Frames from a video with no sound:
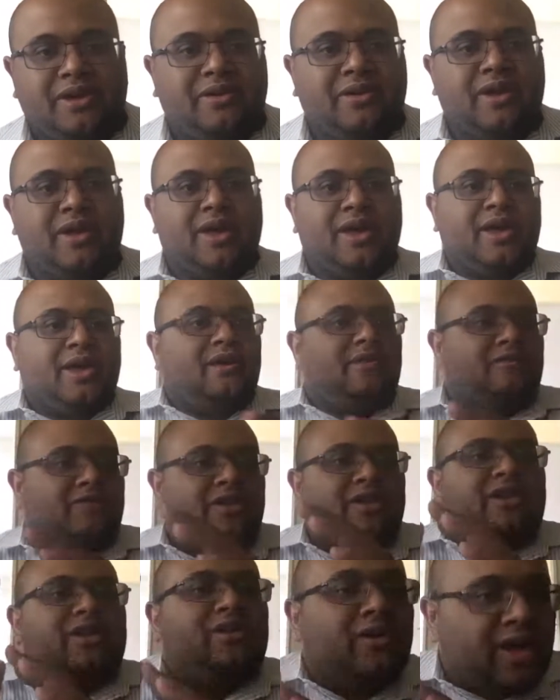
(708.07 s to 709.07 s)
video
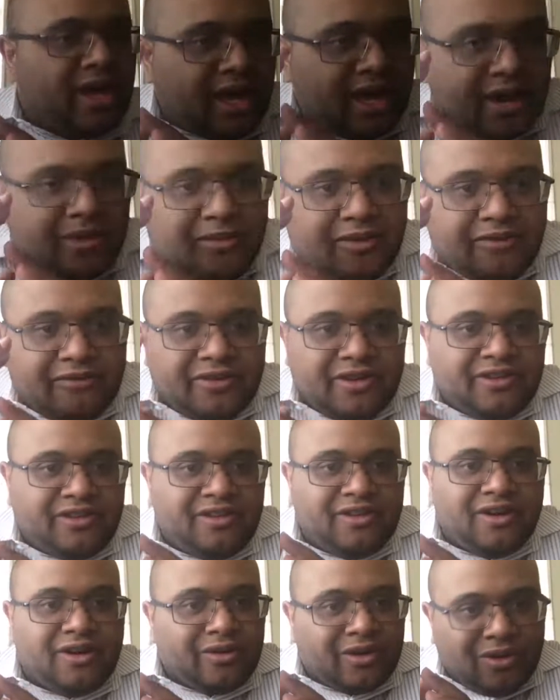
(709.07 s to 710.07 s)
camera, VCR
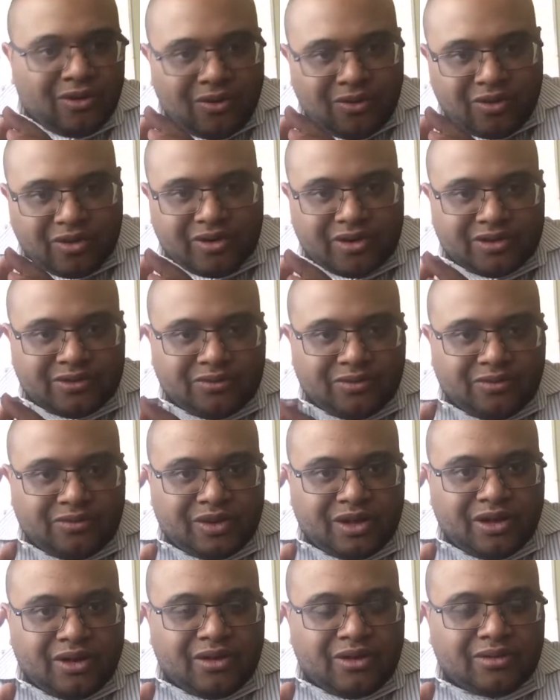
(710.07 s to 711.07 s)
recorder is what we
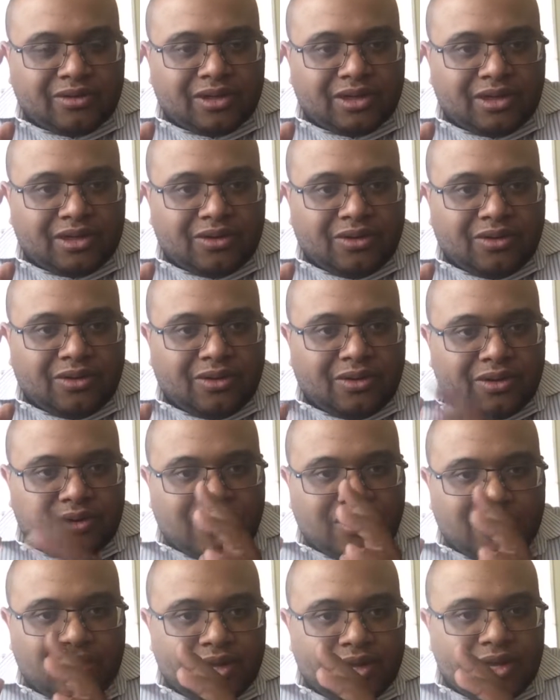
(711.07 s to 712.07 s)
called it, or,
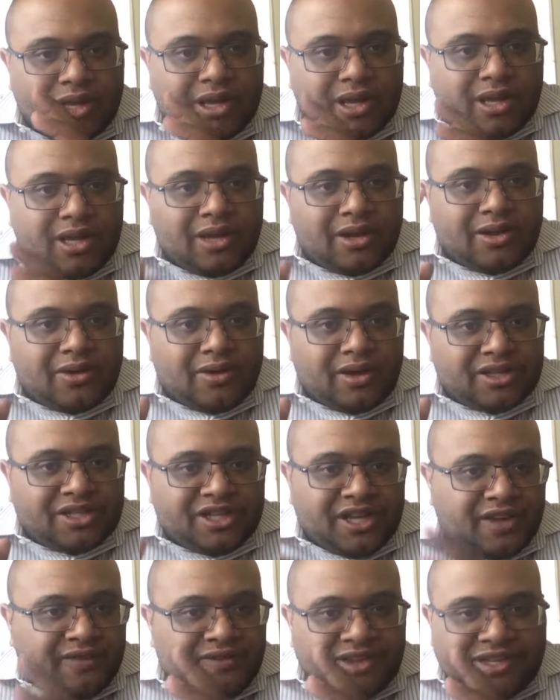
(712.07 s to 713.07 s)
you know, a
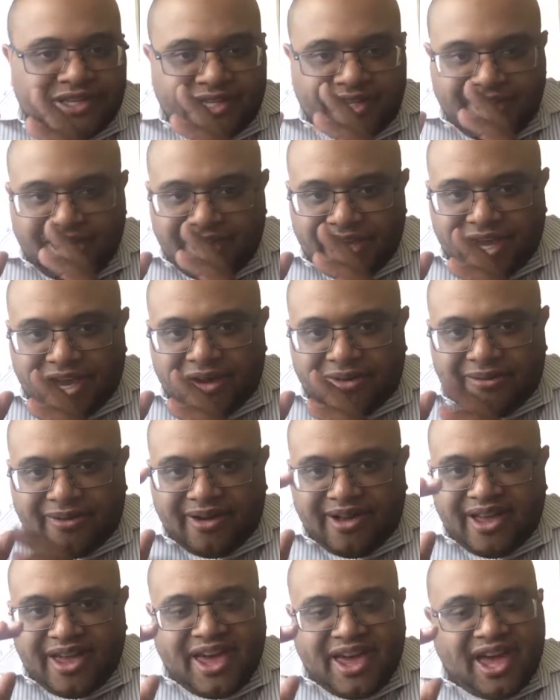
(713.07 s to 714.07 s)
JVC camera,
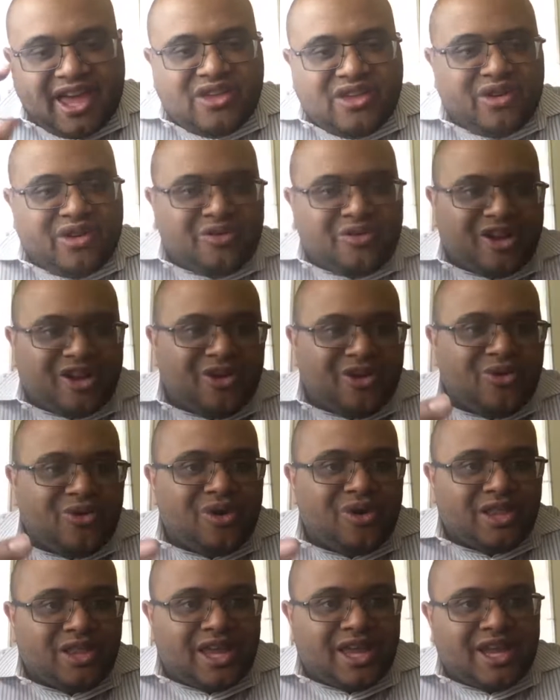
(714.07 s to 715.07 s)
and you can record
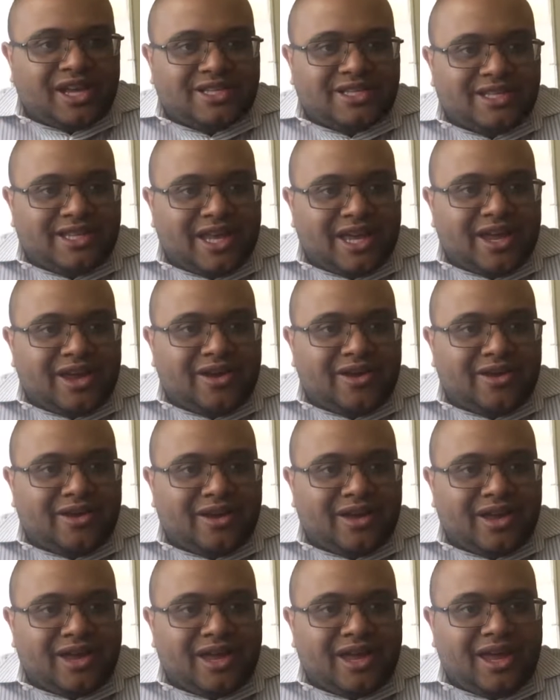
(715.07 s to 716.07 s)
things there,
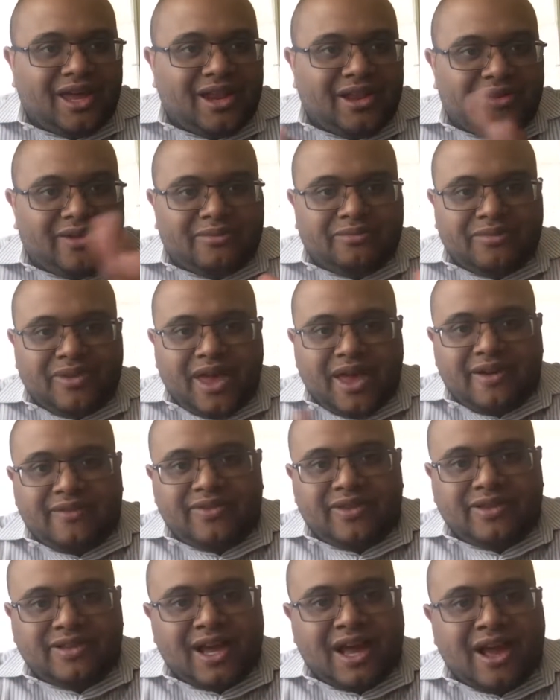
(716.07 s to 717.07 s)
and it'll have the
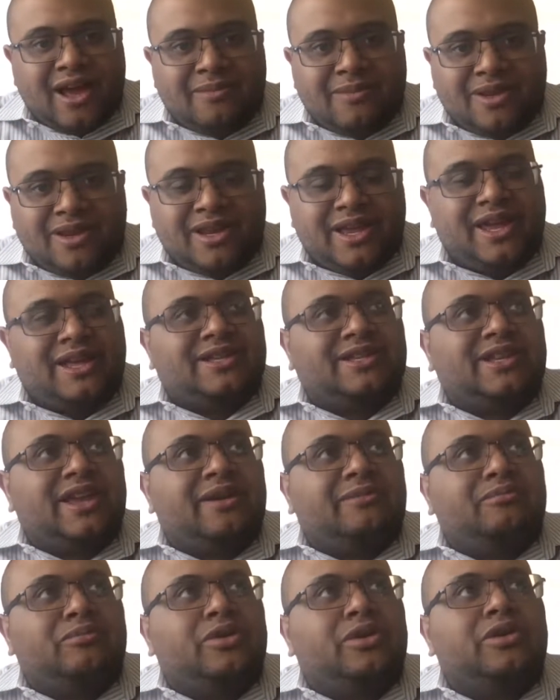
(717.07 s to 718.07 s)
time and date stamp.
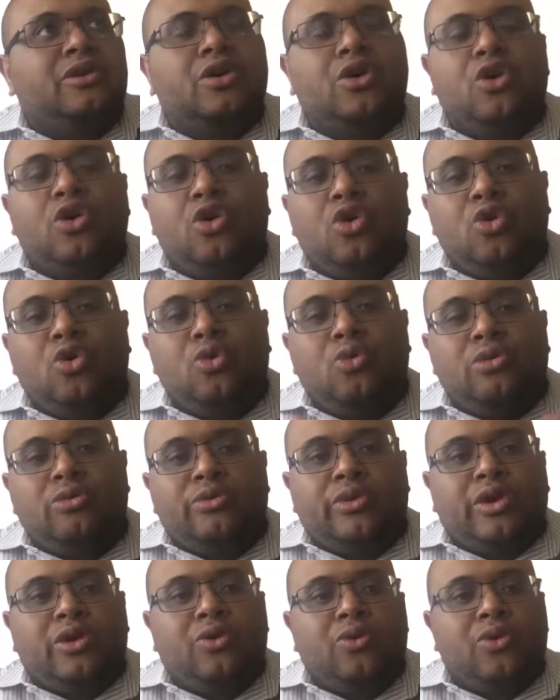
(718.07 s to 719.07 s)
But who would
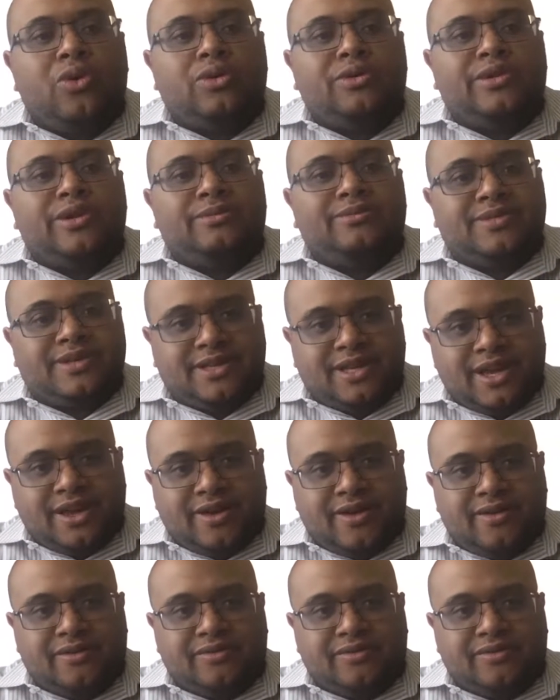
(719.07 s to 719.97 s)
record themselves?